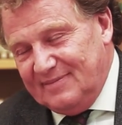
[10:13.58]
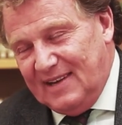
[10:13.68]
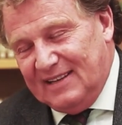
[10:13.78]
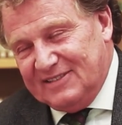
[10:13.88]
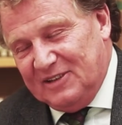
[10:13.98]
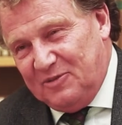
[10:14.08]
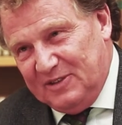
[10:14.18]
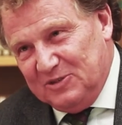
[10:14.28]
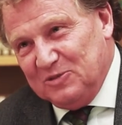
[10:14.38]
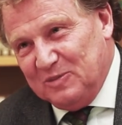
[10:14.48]
answer
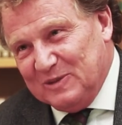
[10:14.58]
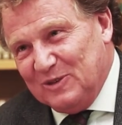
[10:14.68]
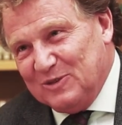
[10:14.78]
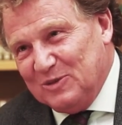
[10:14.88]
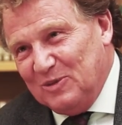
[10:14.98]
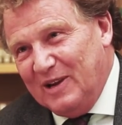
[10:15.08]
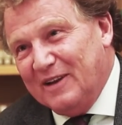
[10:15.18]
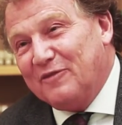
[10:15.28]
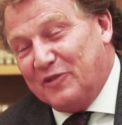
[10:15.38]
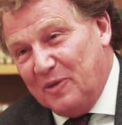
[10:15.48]
questions, but also to
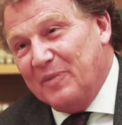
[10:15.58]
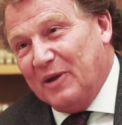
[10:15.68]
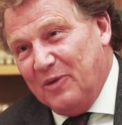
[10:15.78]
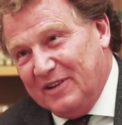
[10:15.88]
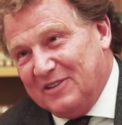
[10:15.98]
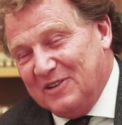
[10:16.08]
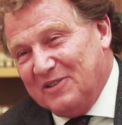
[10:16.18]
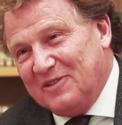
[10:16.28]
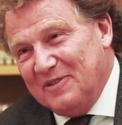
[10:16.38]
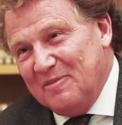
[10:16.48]
learn from the
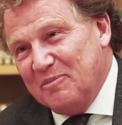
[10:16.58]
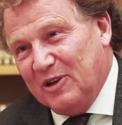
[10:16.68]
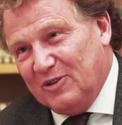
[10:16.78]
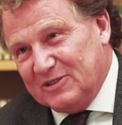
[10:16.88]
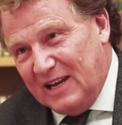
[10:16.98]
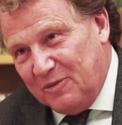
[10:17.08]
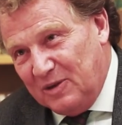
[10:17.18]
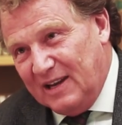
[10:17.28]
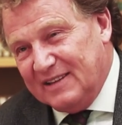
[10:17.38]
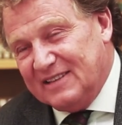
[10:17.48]
questions, because I
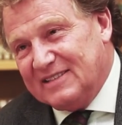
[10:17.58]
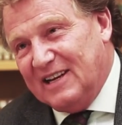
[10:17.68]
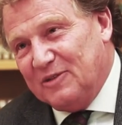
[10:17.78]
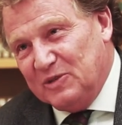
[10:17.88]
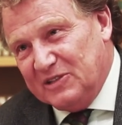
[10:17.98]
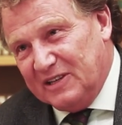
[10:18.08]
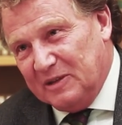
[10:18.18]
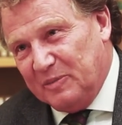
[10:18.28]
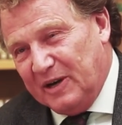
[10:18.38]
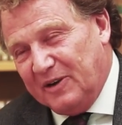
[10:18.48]
will understand which are
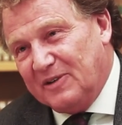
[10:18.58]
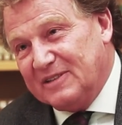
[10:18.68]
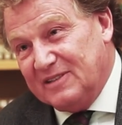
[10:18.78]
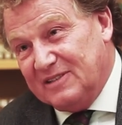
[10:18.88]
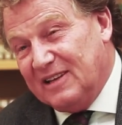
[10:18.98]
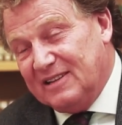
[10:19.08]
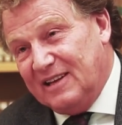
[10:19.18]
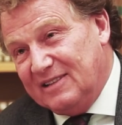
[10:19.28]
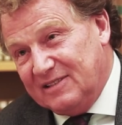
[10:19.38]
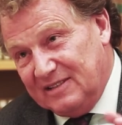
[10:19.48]
the priorities that
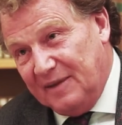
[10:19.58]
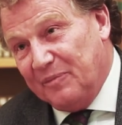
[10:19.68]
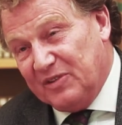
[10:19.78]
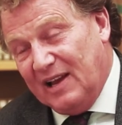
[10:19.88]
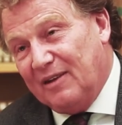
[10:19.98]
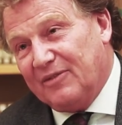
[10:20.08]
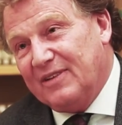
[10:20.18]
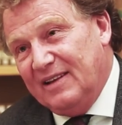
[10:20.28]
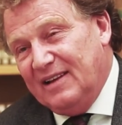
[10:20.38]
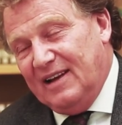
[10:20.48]
they themselves
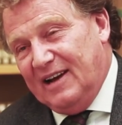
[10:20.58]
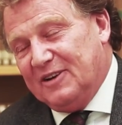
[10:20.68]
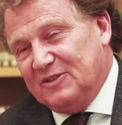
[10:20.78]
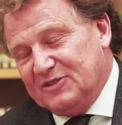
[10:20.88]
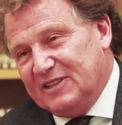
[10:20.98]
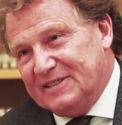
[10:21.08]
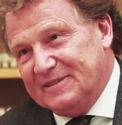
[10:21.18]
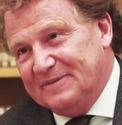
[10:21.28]
are concerned.